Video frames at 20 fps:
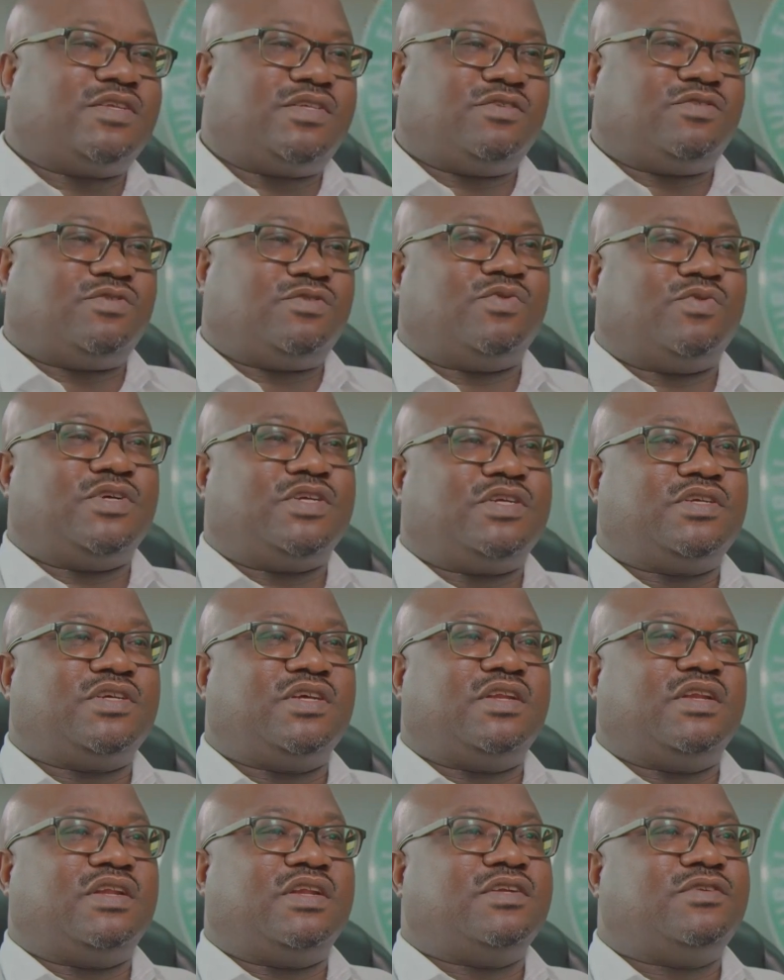
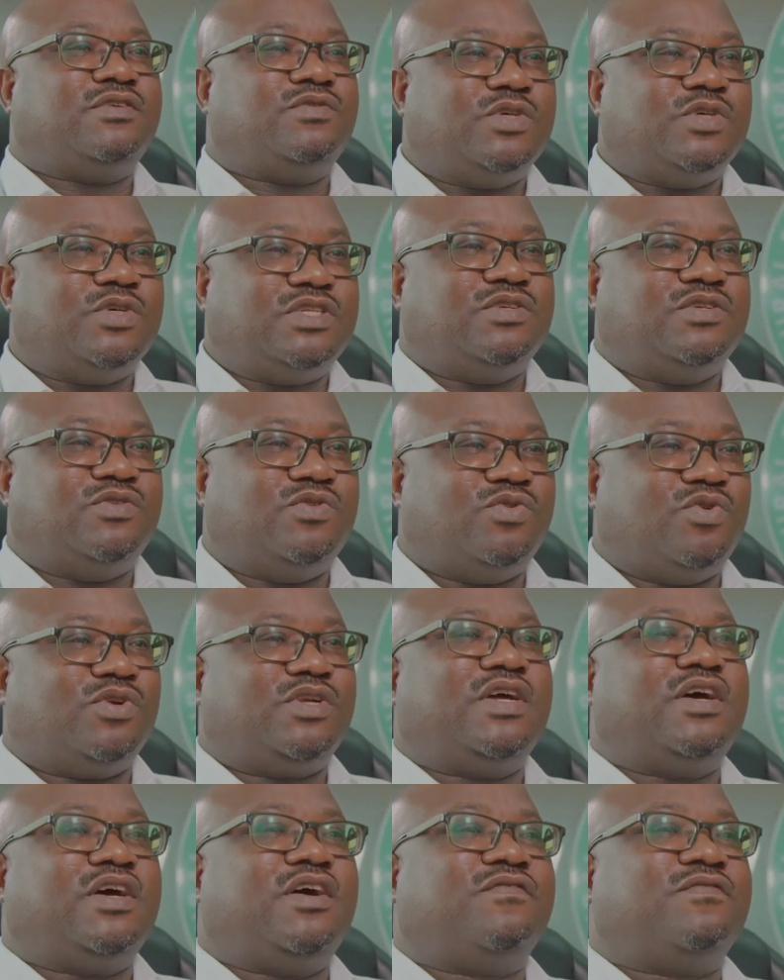situation, that we did
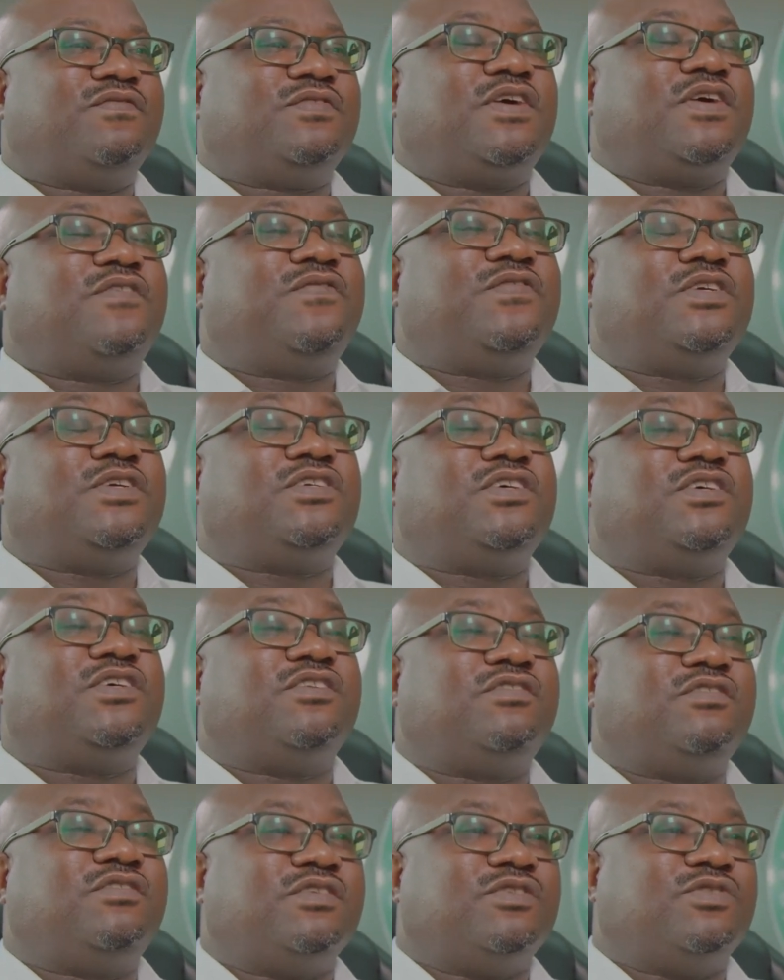not have
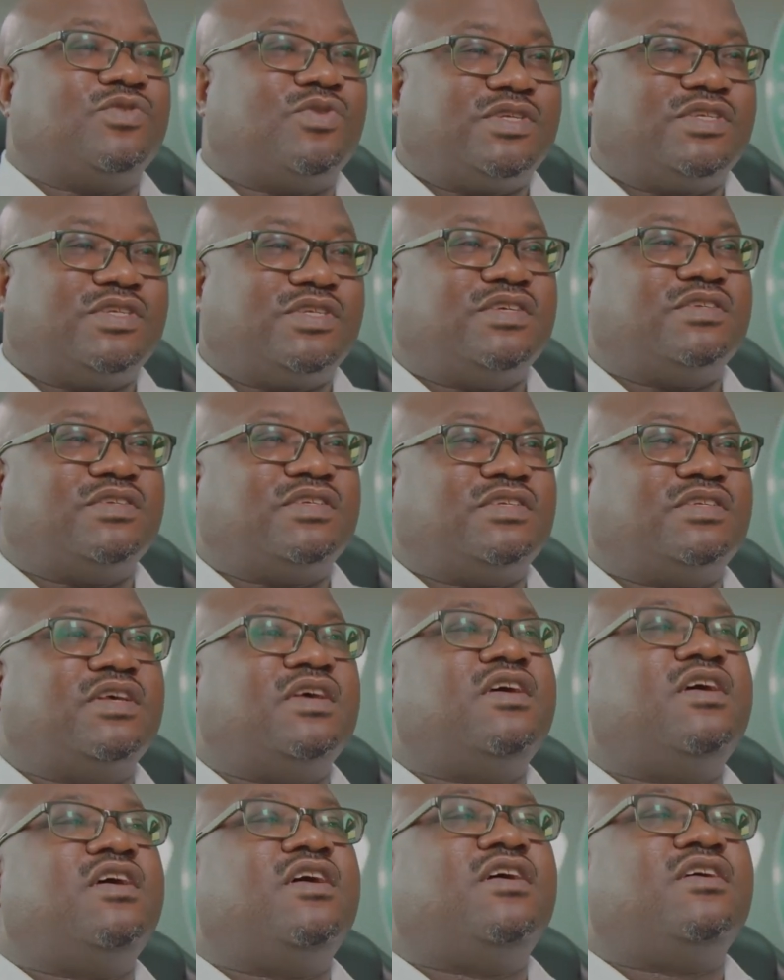sufficient resources
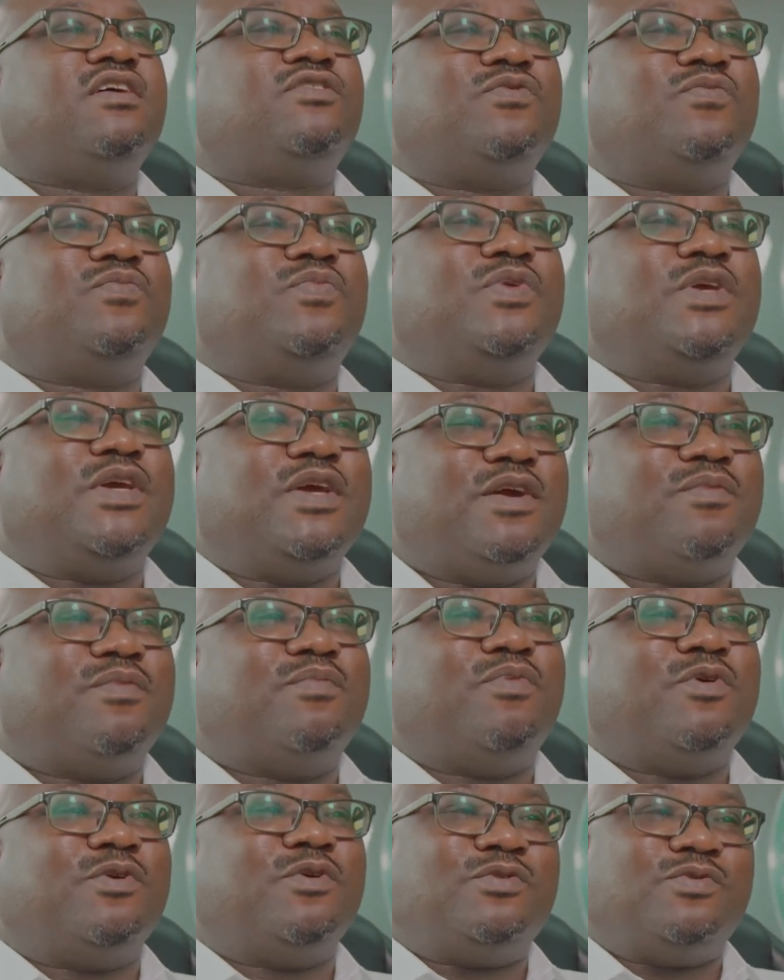to be
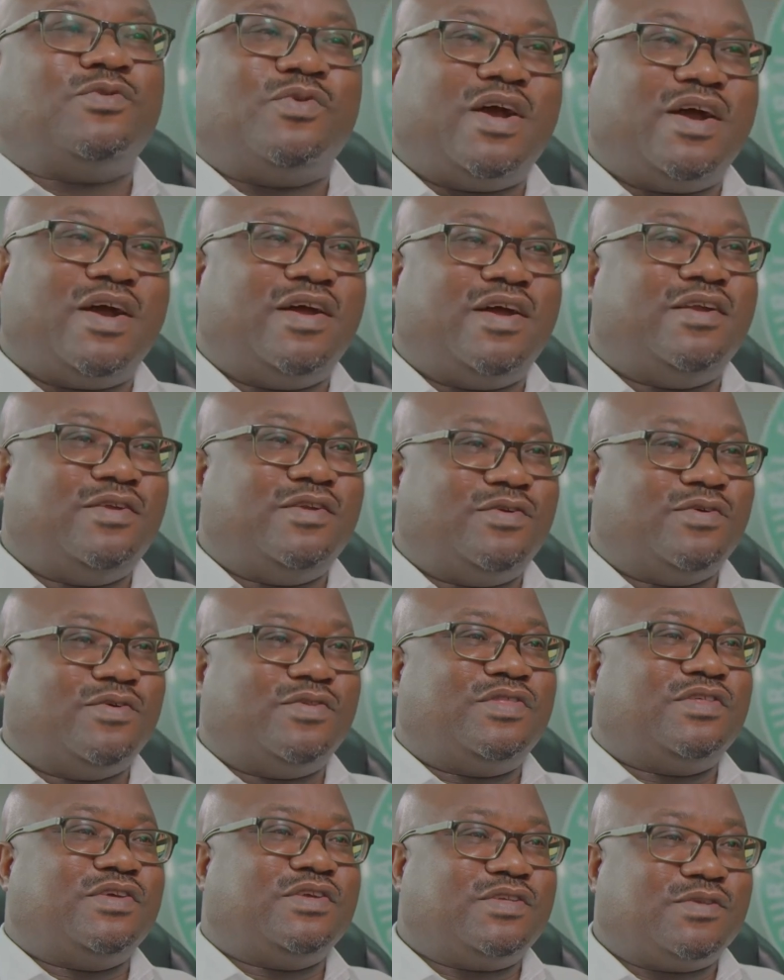able to
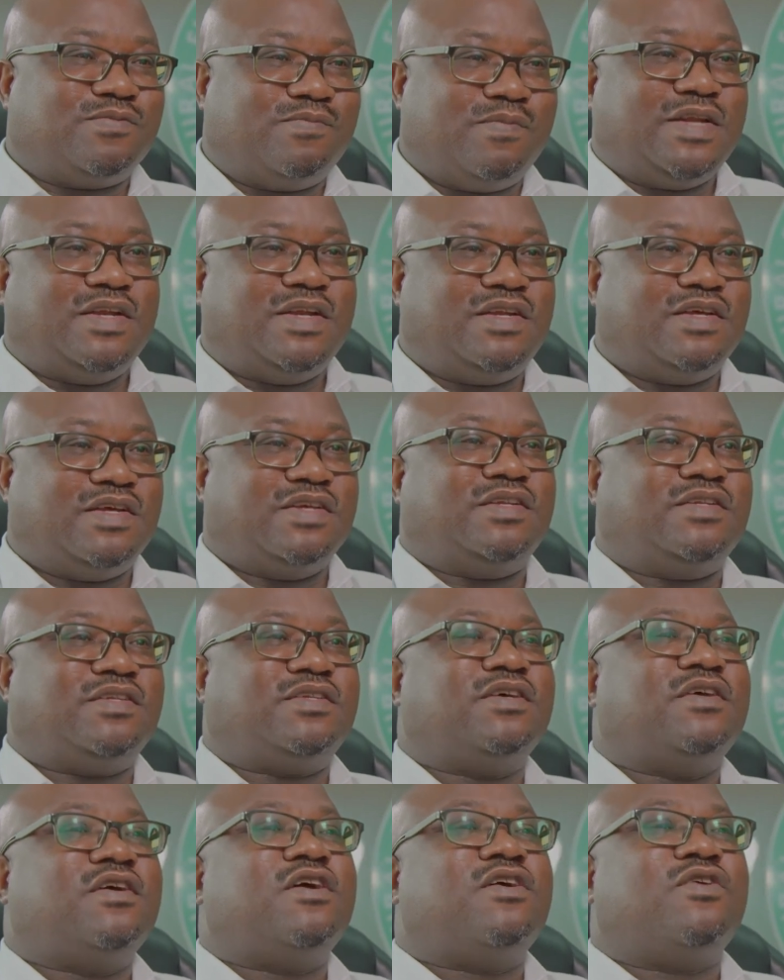handle this
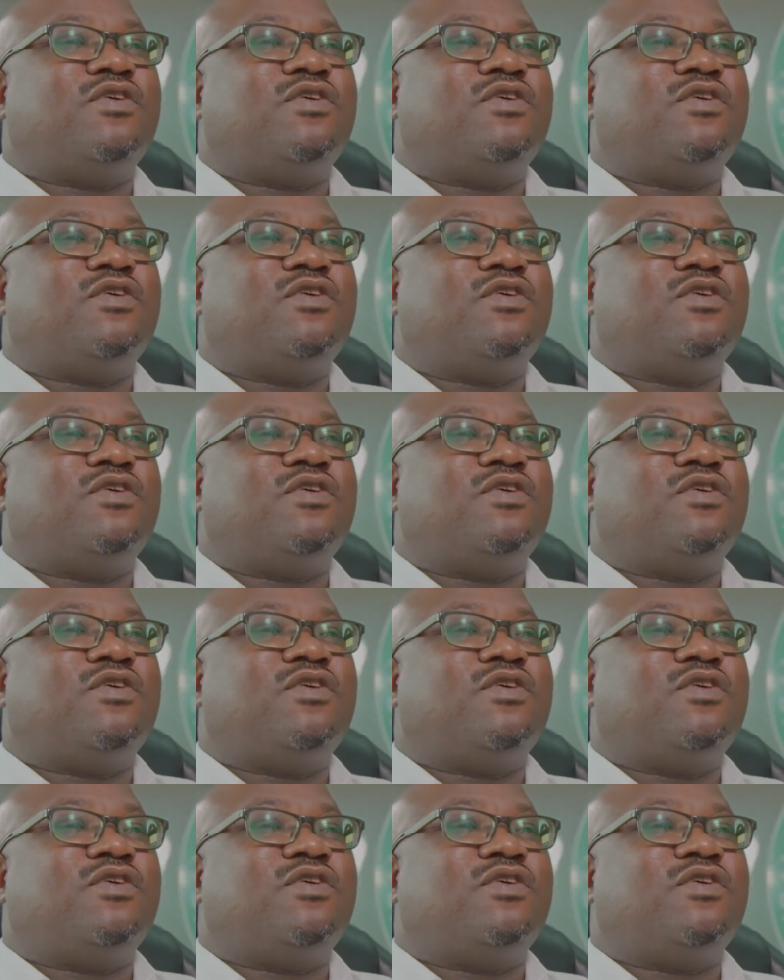mandate,